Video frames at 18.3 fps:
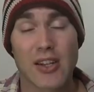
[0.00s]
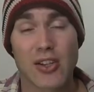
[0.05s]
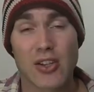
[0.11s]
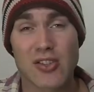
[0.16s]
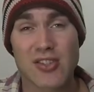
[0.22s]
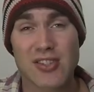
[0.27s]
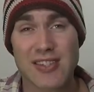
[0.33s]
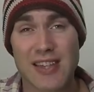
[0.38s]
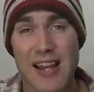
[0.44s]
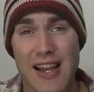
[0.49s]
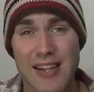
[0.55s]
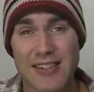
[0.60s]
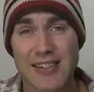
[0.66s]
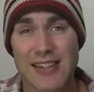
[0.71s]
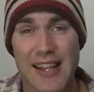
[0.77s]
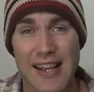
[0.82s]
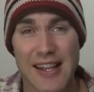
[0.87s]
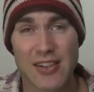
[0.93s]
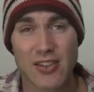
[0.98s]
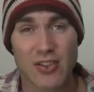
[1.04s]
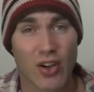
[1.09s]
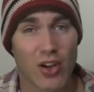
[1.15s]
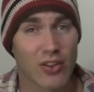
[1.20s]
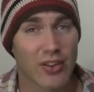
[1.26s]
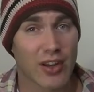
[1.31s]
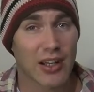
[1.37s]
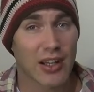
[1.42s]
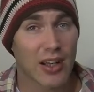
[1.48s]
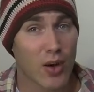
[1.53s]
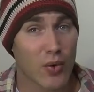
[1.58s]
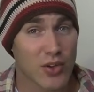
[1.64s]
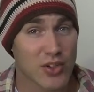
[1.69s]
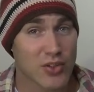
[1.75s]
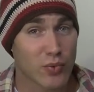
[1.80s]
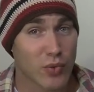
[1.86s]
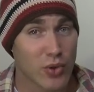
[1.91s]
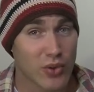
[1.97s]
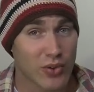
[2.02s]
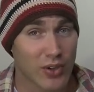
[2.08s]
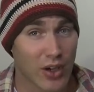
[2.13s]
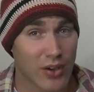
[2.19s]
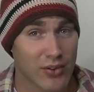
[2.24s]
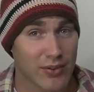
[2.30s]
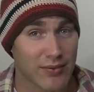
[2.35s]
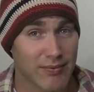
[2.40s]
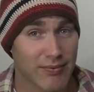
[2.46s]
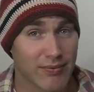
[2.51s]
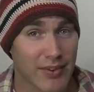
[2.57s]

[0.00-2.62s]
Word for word: You start and end on the lowest root note.